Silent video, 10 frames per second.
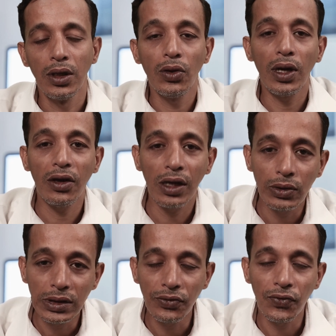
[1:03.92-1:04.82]
You are
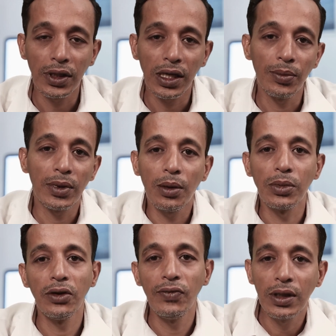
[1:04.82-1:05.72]
requested for the camera,
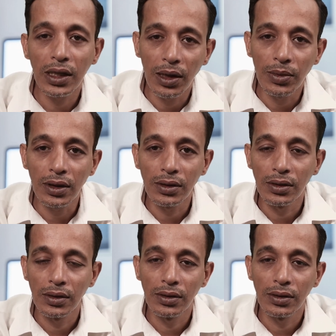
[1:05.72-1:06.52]
I'm giving the camera.